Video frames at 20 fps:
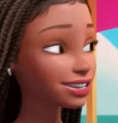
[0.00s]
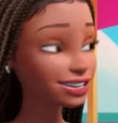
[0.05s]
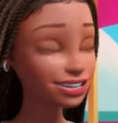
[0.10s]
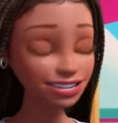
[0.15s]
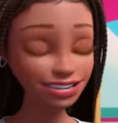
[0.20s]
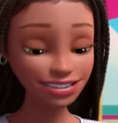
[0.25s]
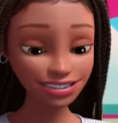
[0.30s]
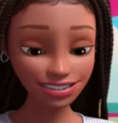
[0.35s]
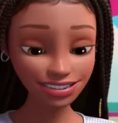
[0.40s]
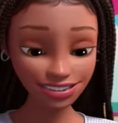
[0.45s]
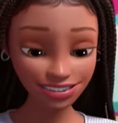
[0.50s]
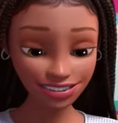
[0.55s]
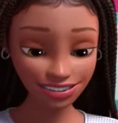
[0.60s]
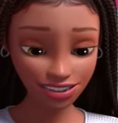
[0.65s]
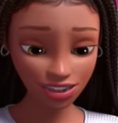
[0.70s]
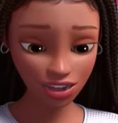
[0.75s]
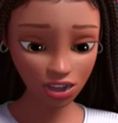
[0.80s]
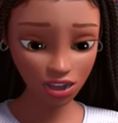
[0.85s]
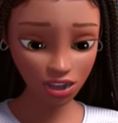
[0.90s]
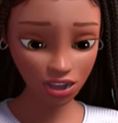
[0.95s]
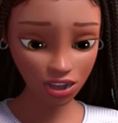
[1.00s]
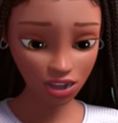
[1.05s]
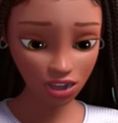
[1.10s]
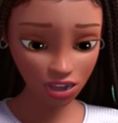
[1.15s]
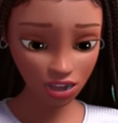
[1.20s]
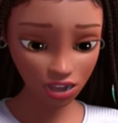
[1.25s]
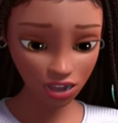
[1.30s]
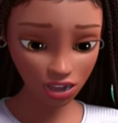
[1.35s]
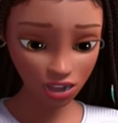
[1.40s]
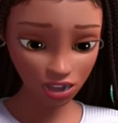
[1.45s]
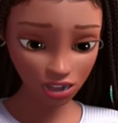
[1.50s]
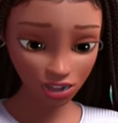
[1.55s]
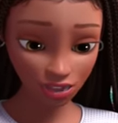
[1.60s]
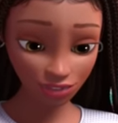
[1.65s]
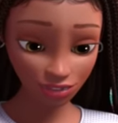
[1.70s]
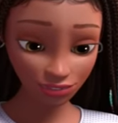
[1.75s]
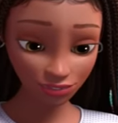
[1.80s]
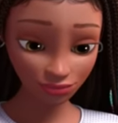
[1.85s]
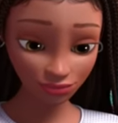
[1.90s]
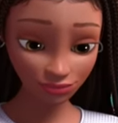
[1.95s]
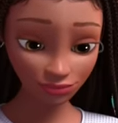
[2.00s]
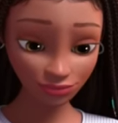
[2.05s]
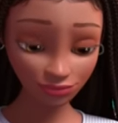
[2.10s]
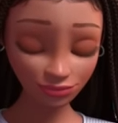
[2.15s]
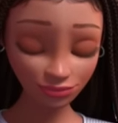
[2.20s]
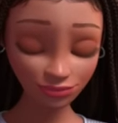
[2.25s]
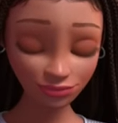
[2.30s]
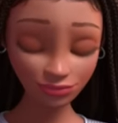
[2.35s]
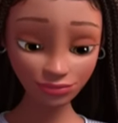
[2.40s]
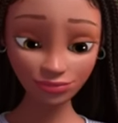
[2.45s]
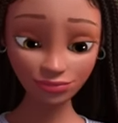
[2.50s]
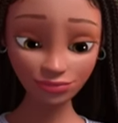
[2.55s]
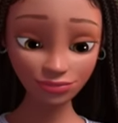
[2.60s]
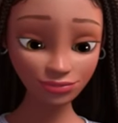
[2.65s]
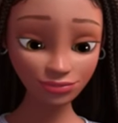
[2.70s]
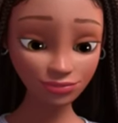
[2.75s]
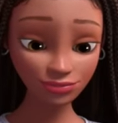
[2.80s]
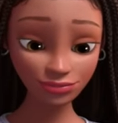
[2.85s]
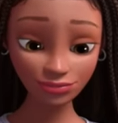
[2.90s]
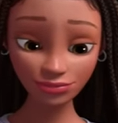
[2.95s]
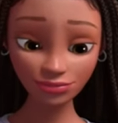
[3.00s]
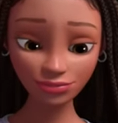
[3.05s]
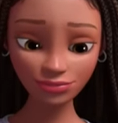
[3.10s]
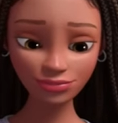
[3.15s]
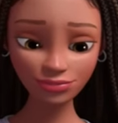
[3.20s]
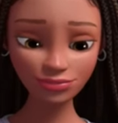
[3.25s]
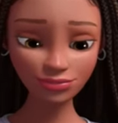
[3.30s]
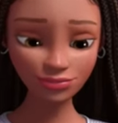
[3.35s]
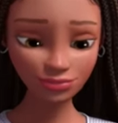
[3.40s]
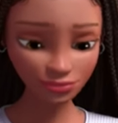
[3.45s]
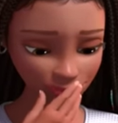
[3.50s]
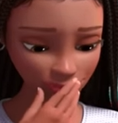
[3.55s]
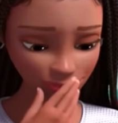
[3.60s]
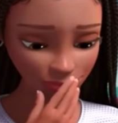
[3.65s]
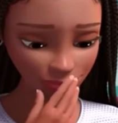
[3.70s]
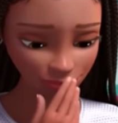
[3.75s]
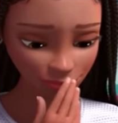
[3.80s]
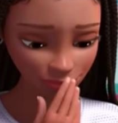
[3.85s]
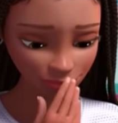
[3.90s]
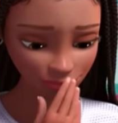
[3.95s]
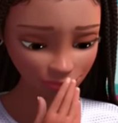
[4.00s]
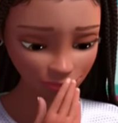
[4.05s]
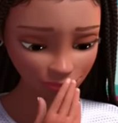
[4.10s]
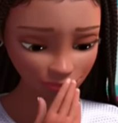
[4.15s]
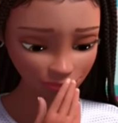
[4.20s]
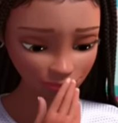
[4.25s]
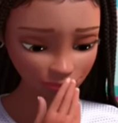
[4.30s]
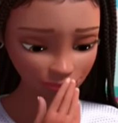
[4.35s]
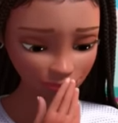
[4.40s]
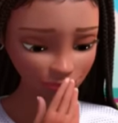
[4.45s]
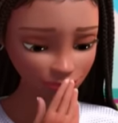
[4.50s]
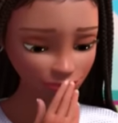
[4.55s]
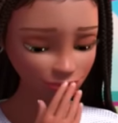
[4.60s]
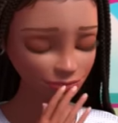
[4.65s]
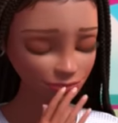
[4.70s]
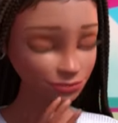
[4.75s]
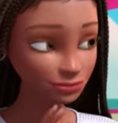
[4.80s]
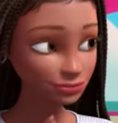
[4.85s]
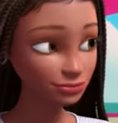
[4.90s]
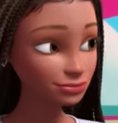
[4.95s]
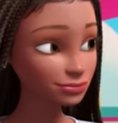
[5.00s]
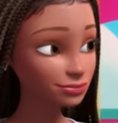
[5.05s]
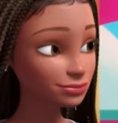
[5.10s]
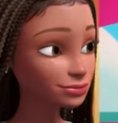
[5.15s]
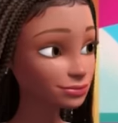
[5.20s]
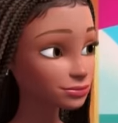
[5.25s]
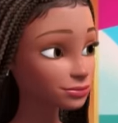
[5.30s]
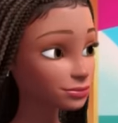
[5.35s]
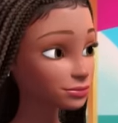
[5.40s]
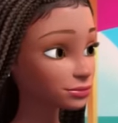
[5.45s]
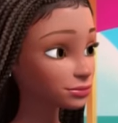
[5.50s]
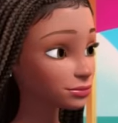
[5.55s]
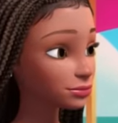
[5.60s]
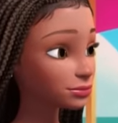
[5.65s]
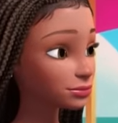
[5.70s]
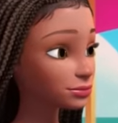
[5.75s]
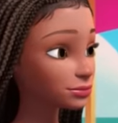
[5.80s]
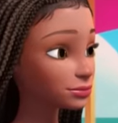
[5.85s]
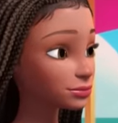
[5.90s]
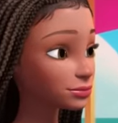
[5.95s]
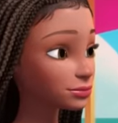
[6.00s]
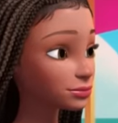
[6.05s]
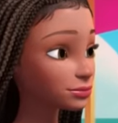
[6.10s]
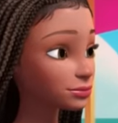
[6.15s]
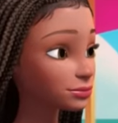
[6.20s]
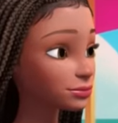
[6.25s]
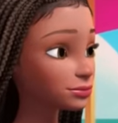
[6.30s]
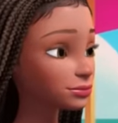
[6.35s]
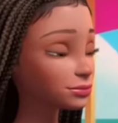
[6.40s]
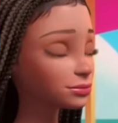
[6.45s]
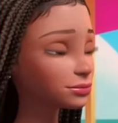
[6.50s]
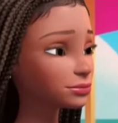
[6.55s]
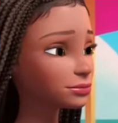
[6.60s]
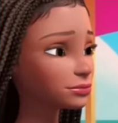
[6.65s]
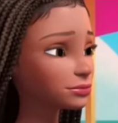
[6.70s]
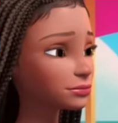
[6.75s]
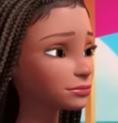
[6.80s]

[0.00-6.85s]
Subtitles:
(not speaking)